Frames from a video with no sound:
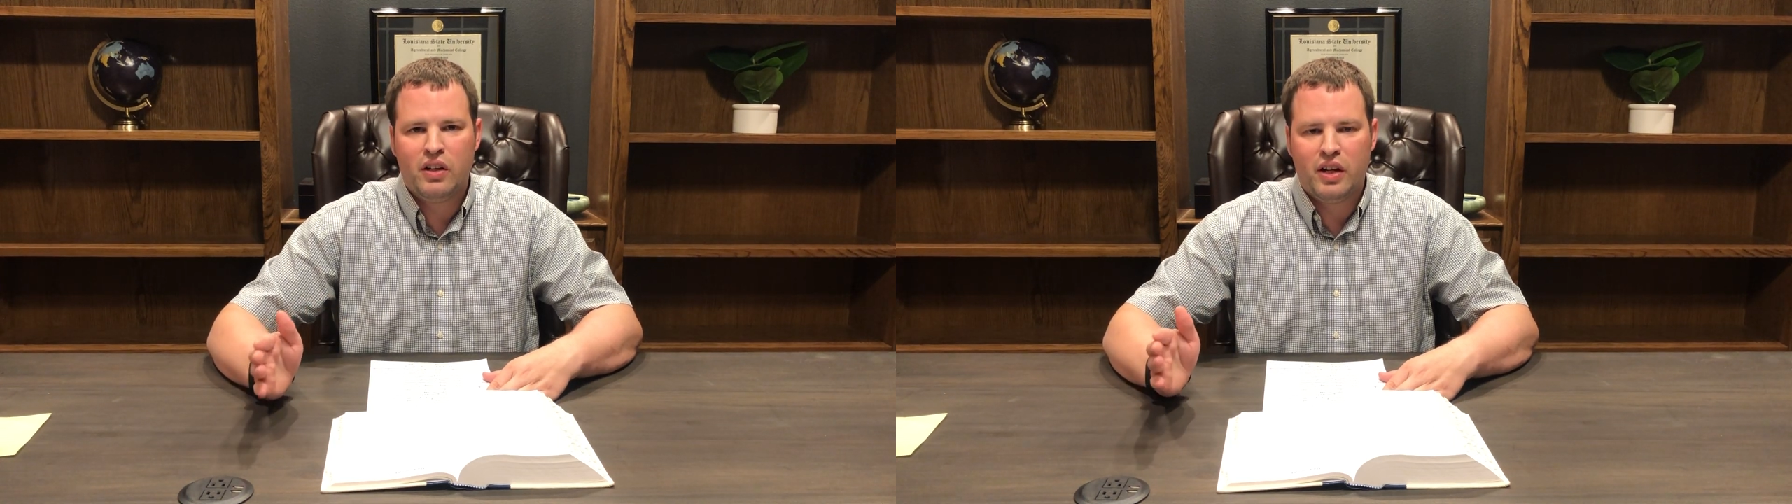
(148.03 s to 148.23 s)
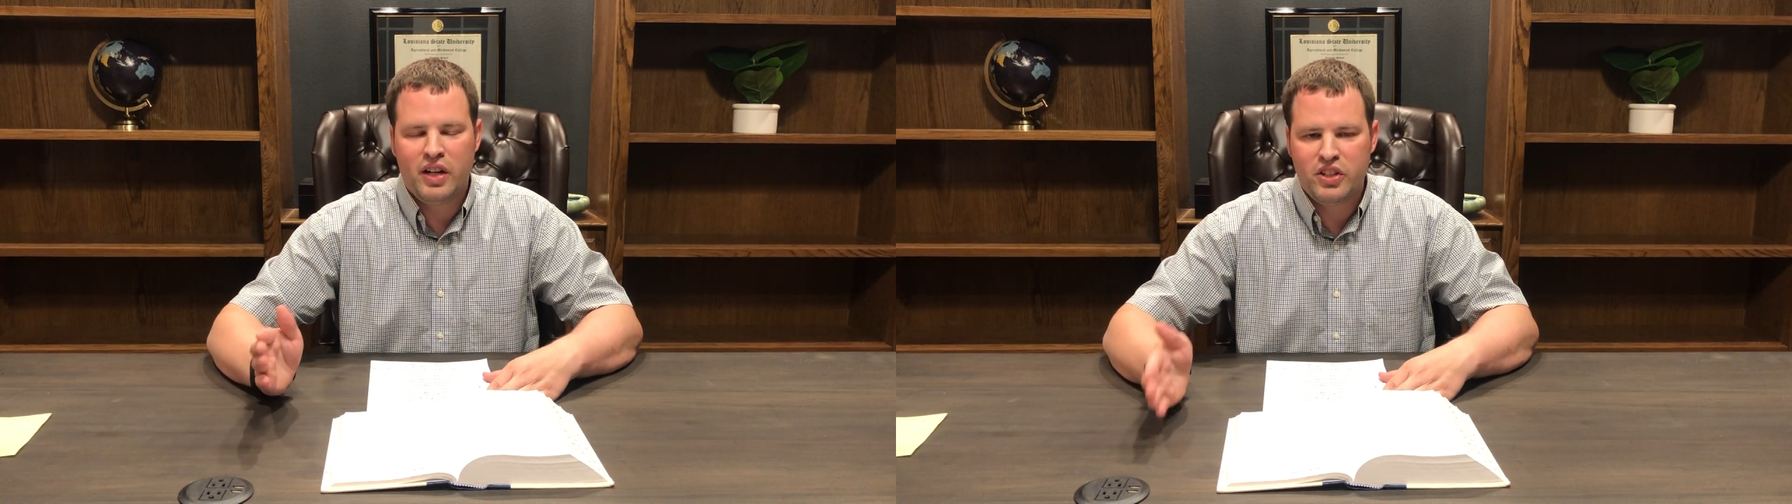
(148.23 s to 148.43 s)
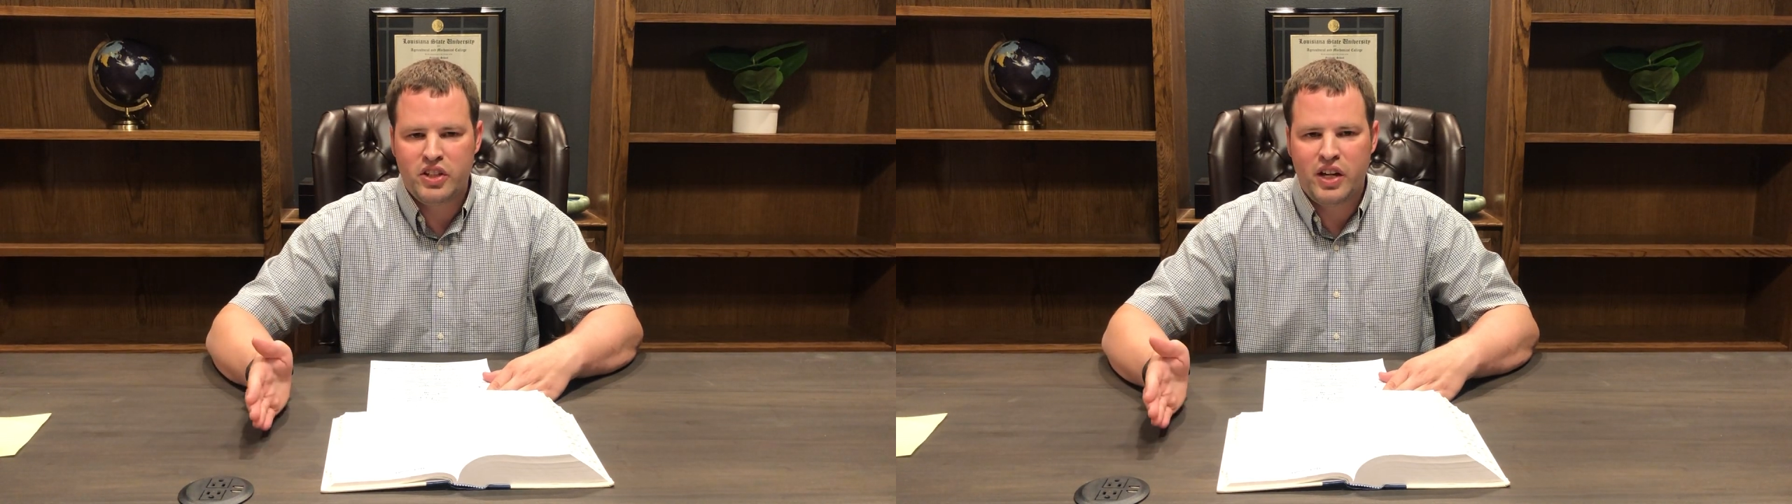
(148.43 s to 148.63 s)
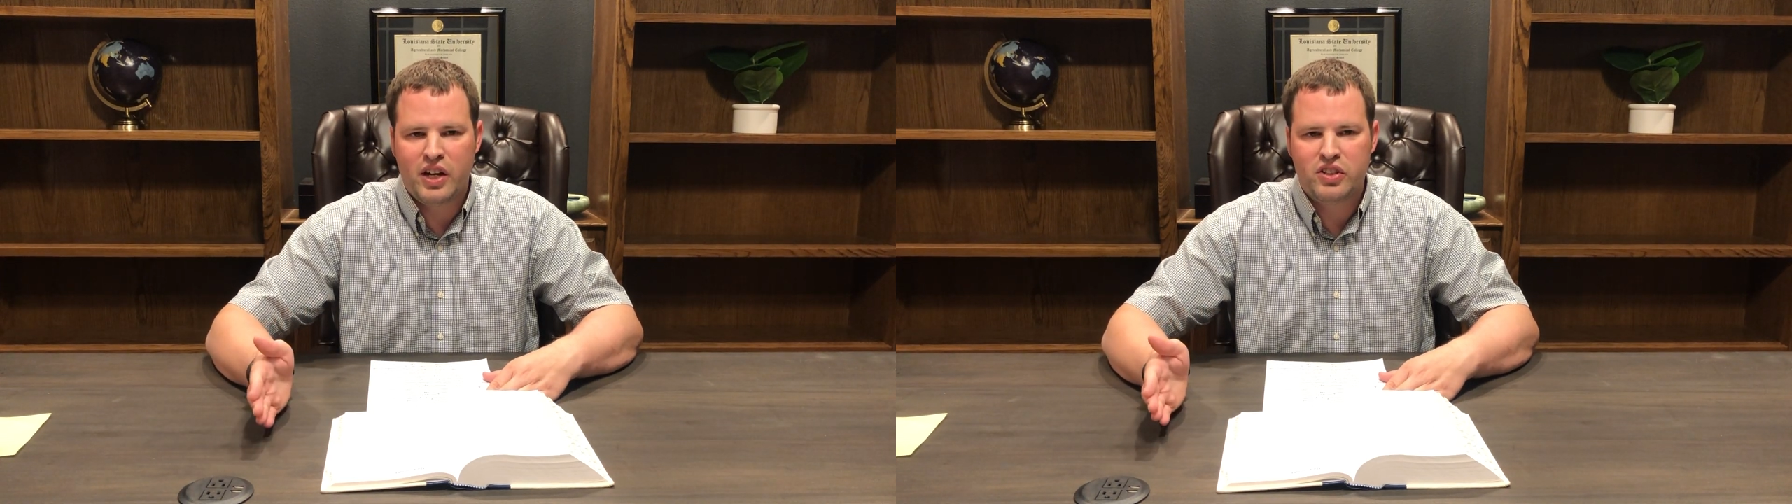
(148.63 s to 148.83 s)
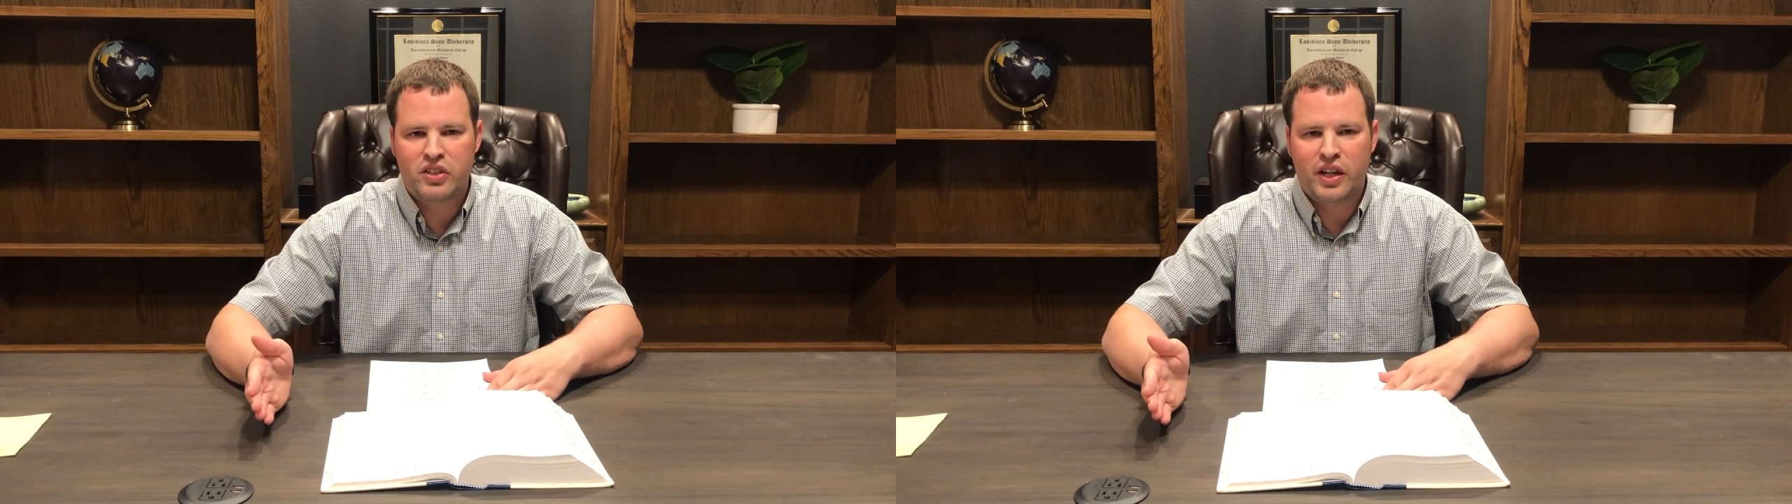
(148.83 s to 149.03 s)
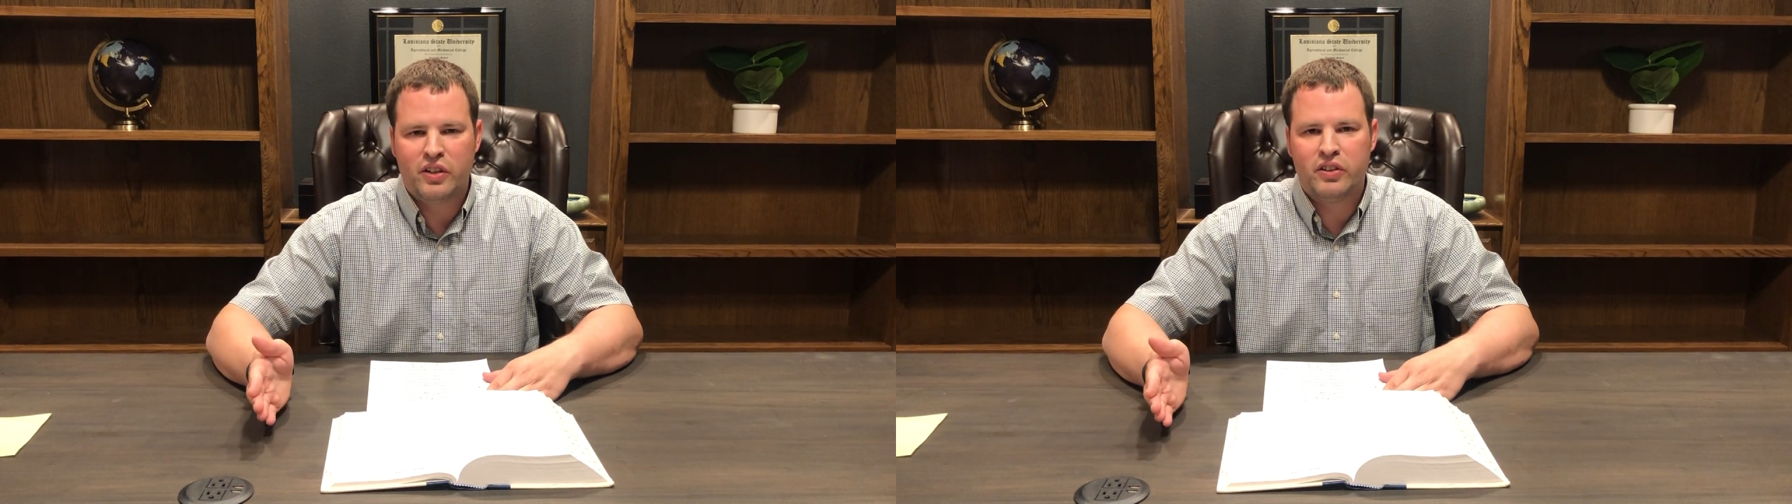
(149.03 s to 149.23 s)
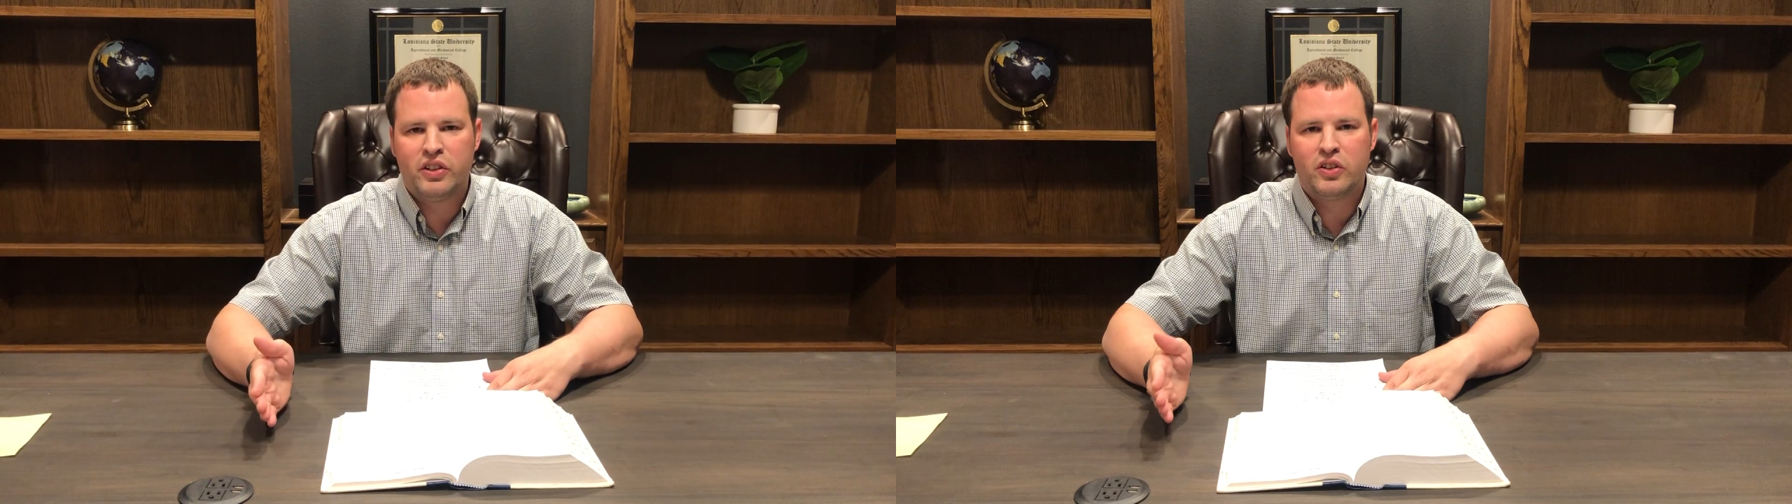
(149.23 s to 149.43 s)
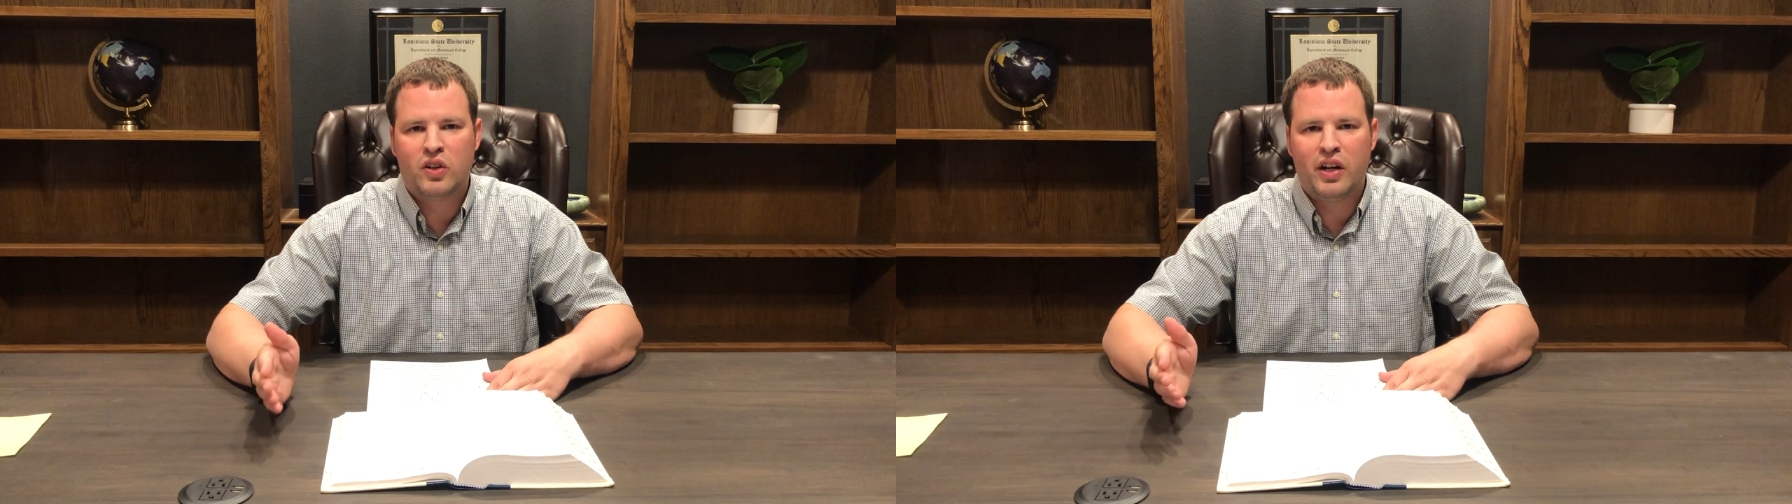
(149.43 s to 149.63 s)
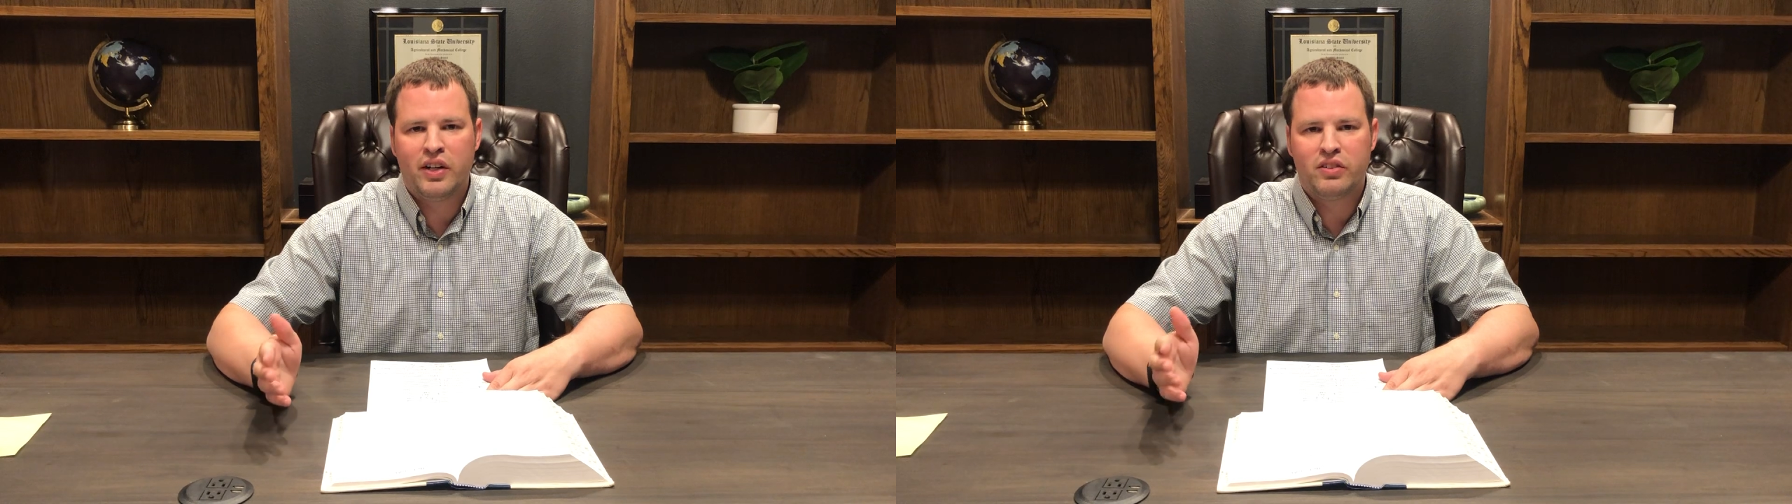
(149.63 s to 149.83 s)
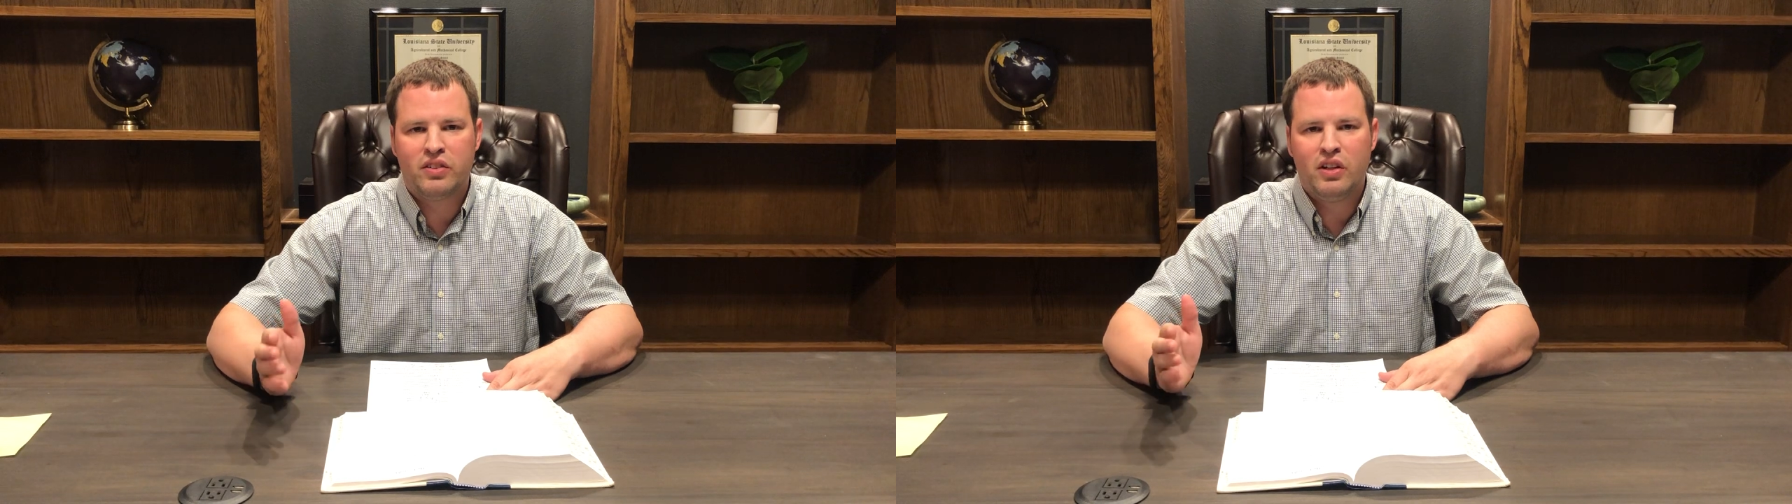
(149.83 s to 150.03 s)
an education anchored in
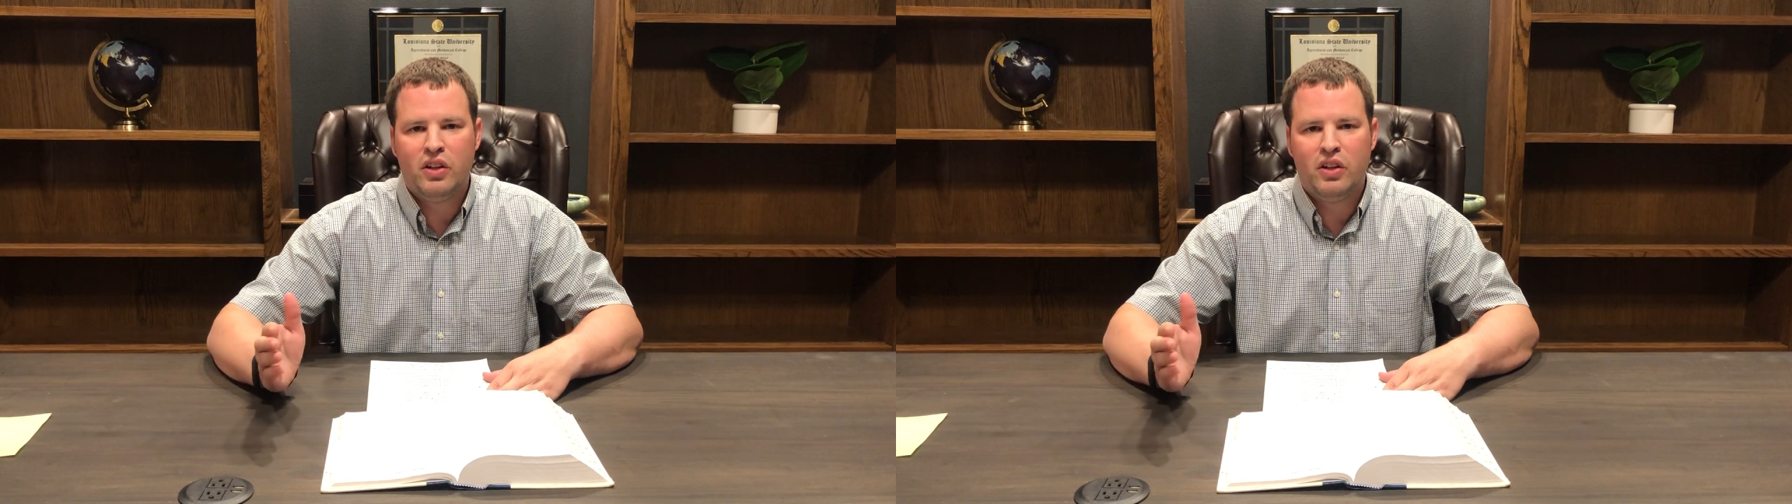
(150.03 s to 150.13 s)
Christ